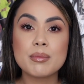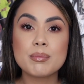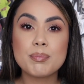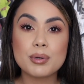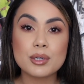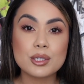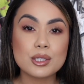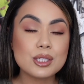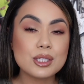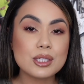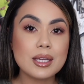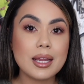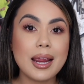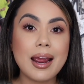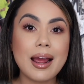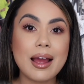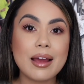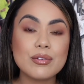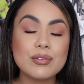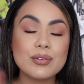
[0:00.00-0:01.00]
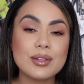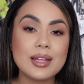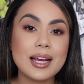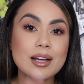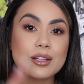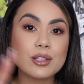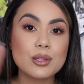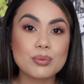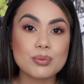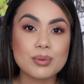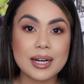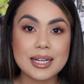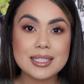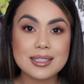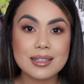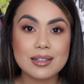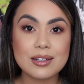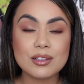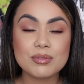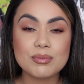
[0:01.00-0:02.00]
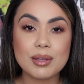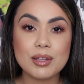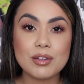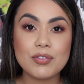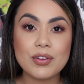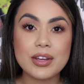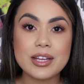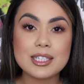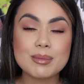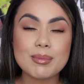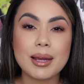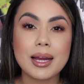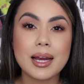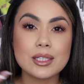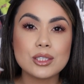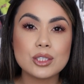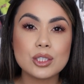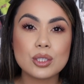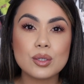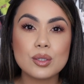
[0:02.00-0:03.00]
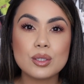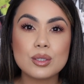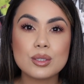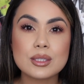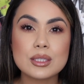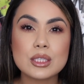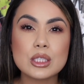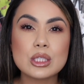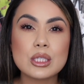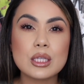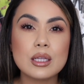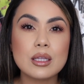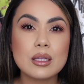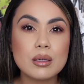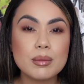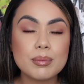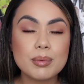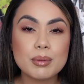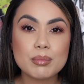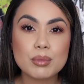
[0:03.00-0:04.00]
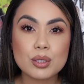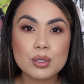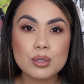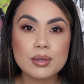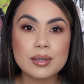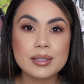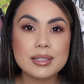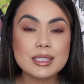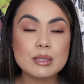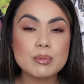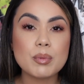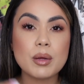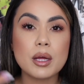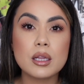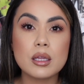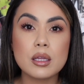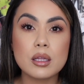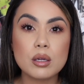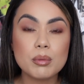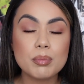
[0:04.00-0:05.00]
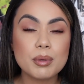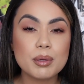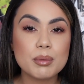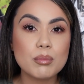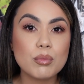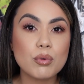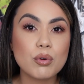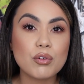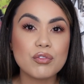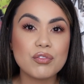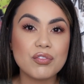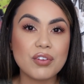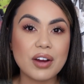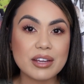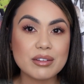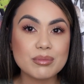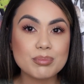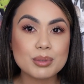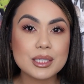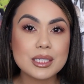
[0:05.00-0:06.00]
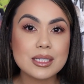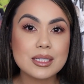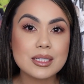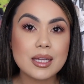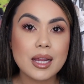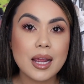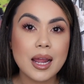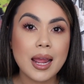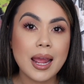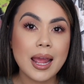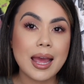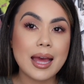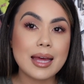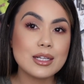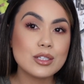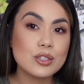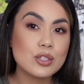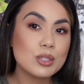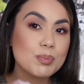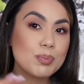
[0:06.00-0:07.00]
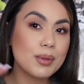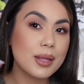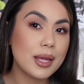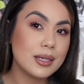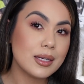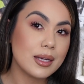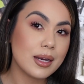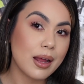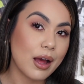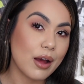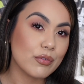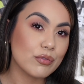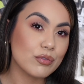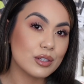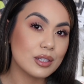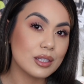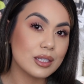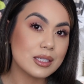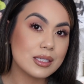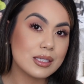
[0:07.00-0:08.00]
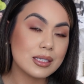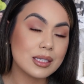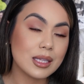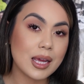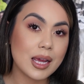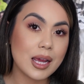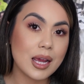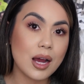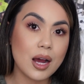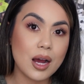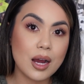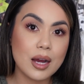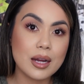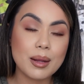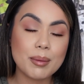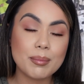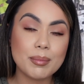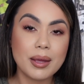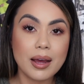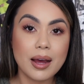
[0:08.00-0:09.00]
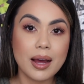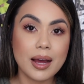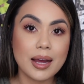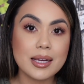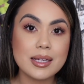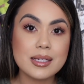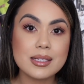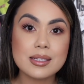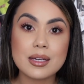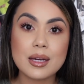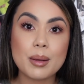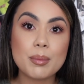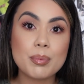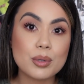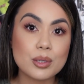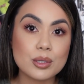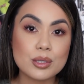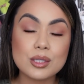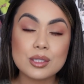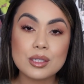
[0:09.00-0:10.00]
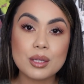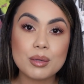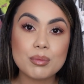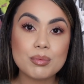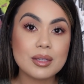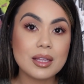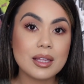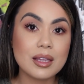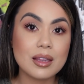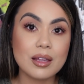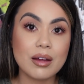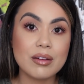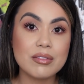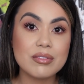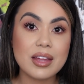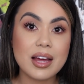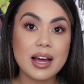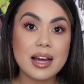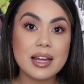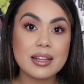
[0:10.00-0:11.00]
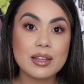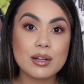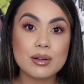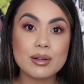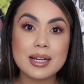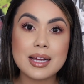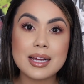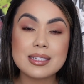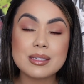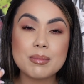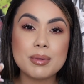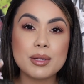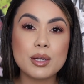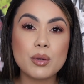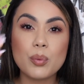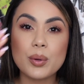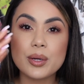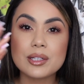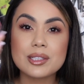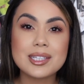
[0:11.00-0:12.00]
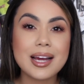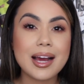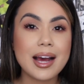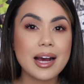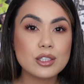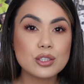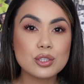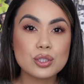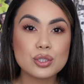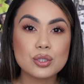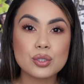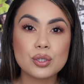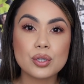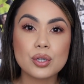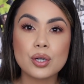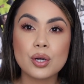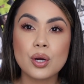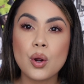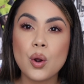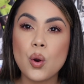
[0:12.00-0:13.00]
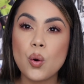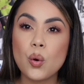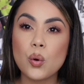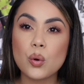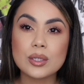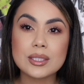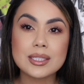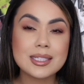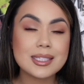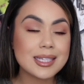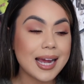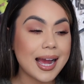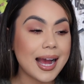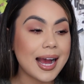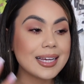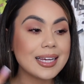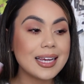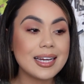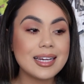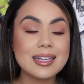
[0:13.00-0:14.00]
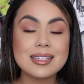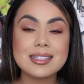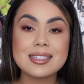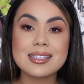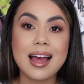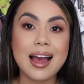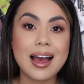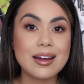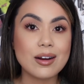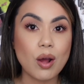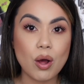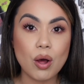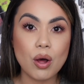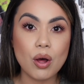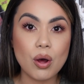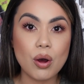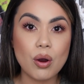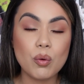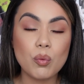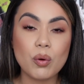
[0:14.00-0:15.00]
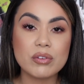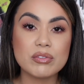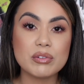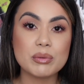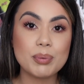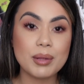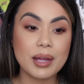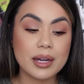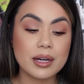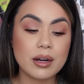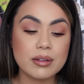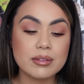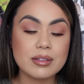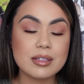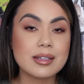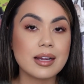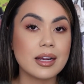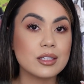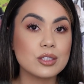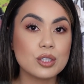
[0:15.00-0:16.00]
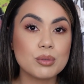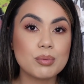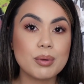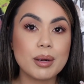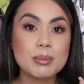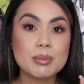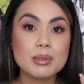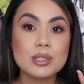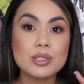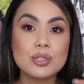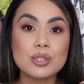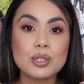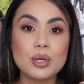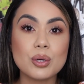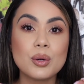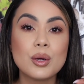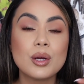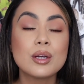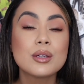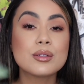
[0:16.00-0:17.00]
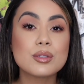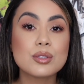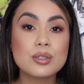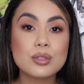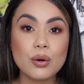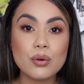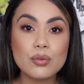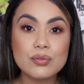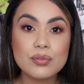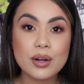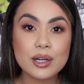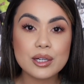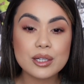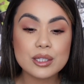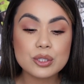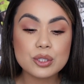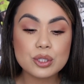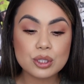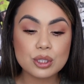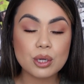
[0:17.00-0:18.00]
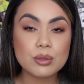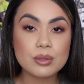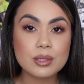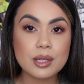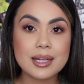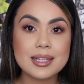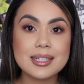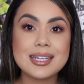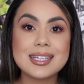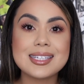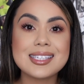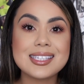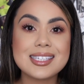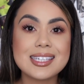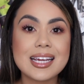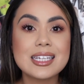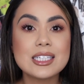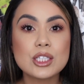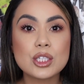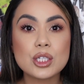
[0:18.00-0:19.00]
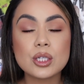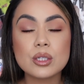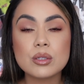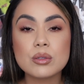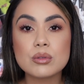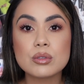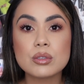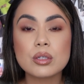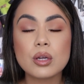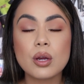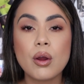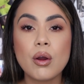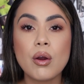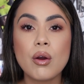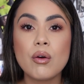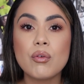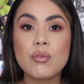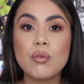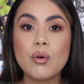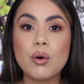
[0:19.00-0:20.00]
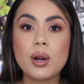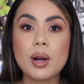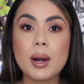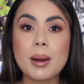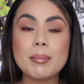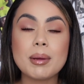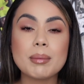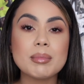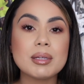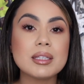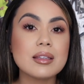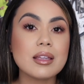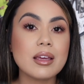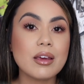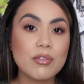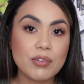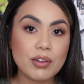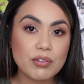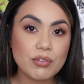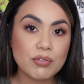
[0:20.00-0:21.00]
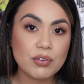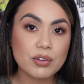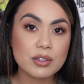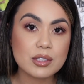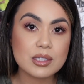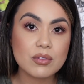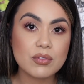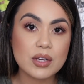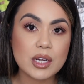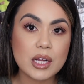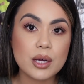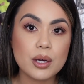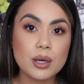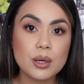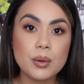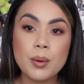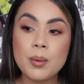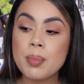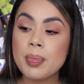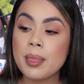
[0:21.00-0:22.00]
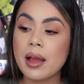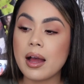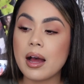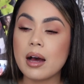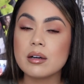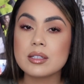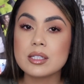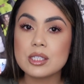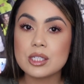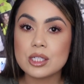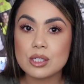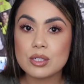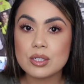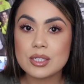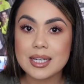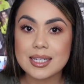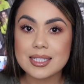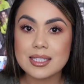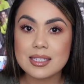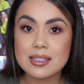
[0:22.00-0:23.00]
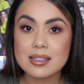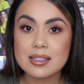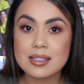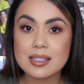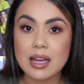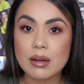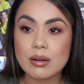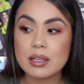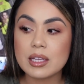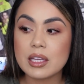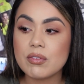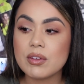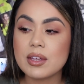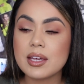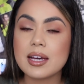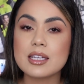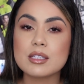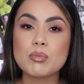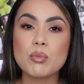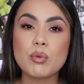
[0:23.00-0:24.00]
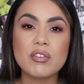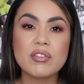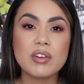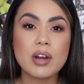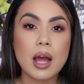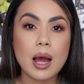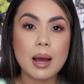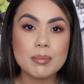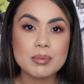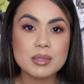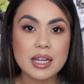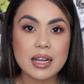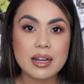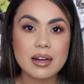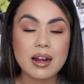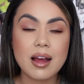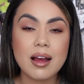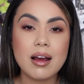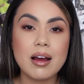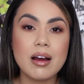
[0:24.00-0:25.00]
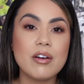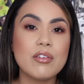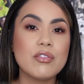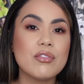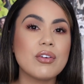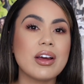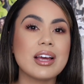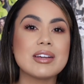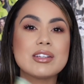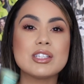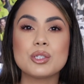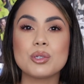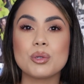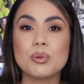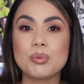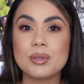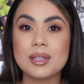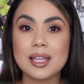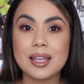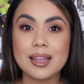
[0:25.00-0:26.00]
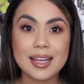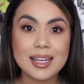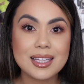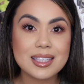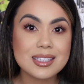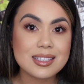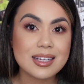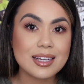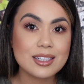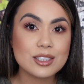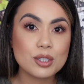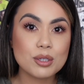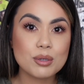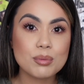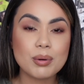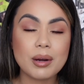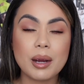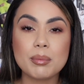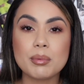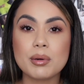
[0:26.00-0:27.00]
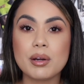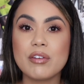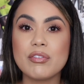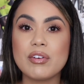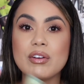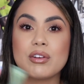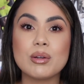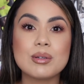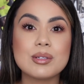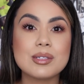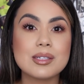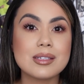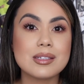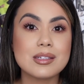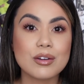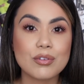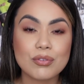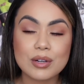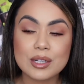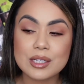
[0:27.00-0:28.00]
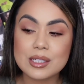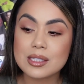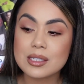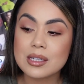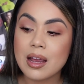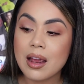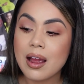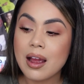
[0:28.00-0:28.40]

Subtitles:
Personally, I feel like on the right side of my face, my eyeshadow looks just a little bit more crisp, a little bit more vibrant, and it just blended effortlessly on at my eyes, and I personally really love that. There hasn't been a weird texture or its tackiness at all where I've applied on this eyeshadow primer. So far, so good. Stay tuned for my monthly Fave and Fails video. I'll continue testing this out and give you guys more of an update if I still really like this eyeshadow primer, if I notice a difference